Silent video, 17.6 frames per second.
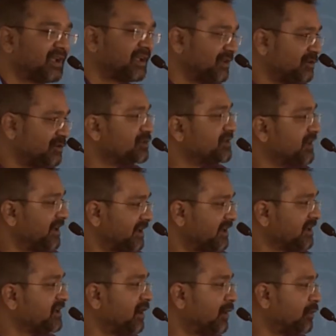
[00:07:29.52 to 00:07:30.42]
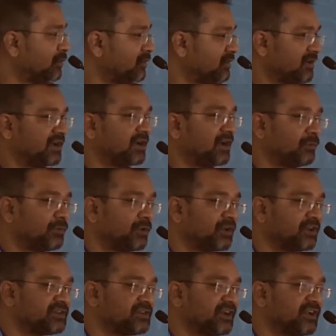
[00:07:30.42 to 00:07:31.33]
you take it down,
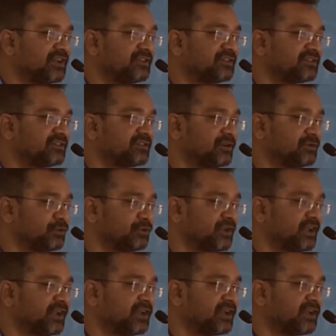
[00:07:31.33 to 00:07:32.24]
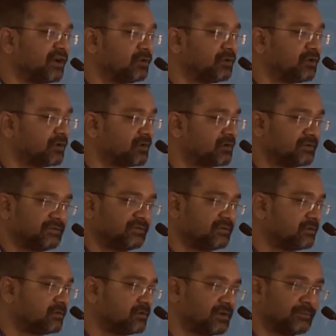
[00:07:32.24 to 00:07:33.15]
apologize, you take it down, or
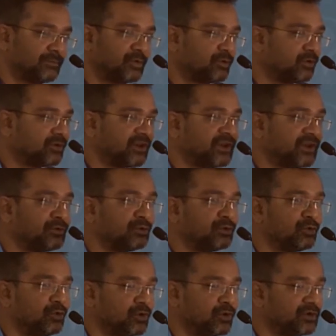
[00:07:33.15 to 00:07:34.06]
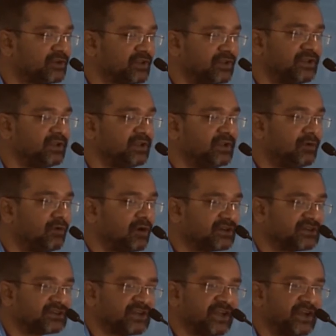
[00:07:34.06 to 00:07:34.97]
I'm going to take you to court. He got
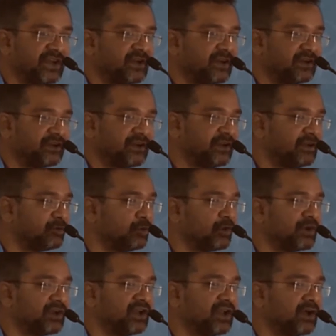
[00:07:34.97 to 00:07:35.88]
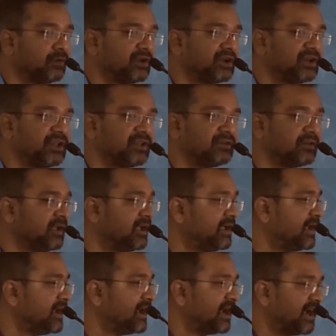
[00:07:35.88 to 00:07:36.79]
scared and he took it down, and the
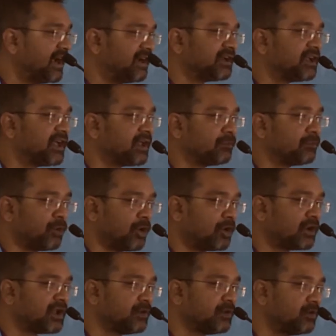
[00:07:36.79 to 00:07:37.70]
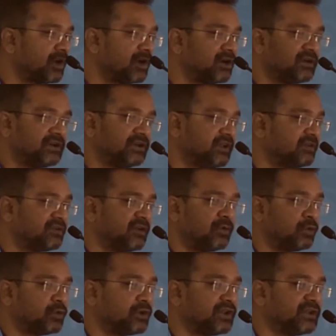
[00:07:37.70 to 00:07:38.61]
entire blogging world, there's
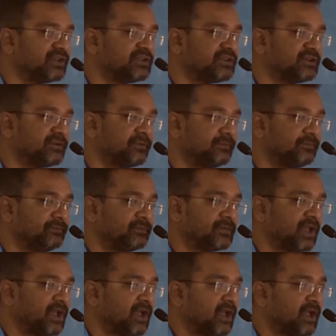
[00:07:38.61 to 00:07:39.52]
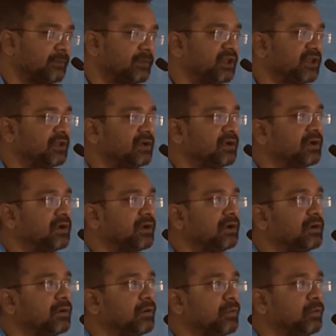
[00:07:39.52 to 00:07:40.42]
outrage. I mean,
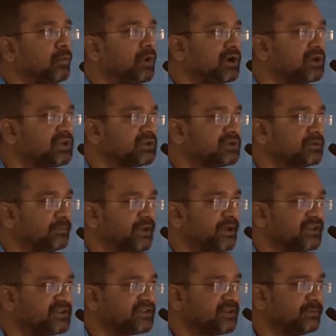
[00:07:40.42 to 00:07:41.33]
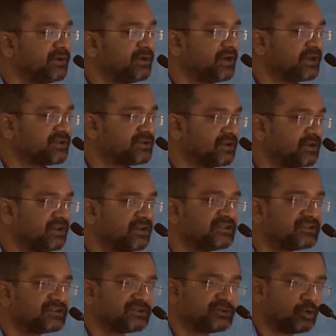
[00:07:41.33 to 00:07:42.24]
what mainstream media
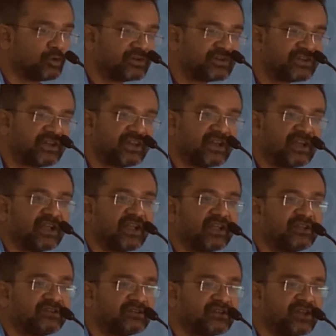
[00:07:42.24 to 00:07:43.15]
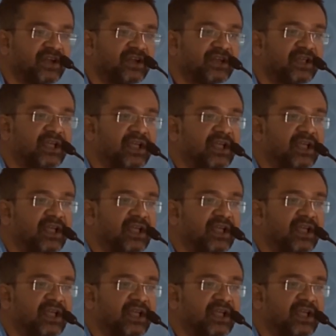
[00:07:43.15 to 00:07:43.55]
journalists don't realize that